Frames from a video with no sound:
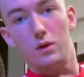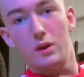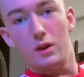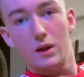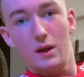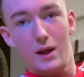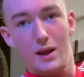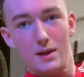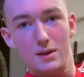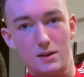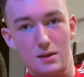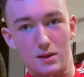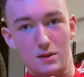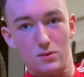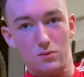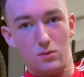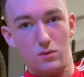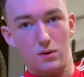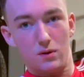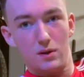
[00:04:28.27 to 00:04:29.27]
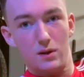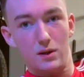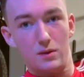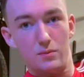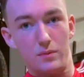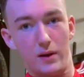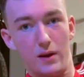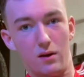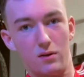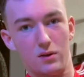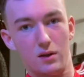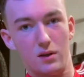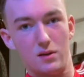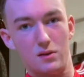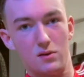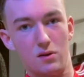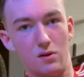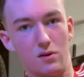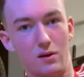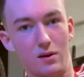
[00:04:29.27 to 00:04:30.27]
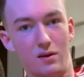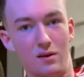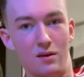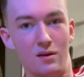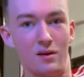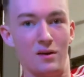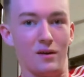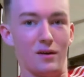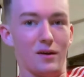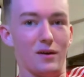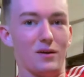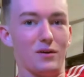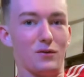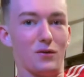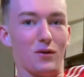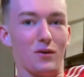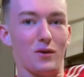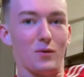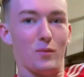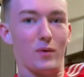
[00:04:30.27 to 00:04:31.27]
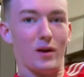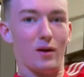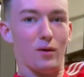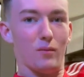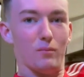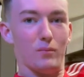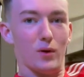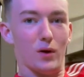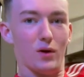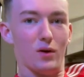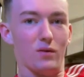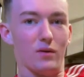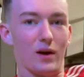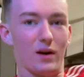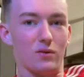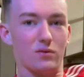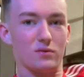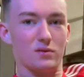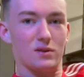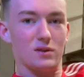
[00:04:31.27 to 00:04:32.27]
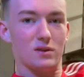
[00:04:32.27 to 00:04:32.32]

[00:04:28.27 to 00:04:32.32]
the key to this one is being on your side to look a bit like Burt Reynolds.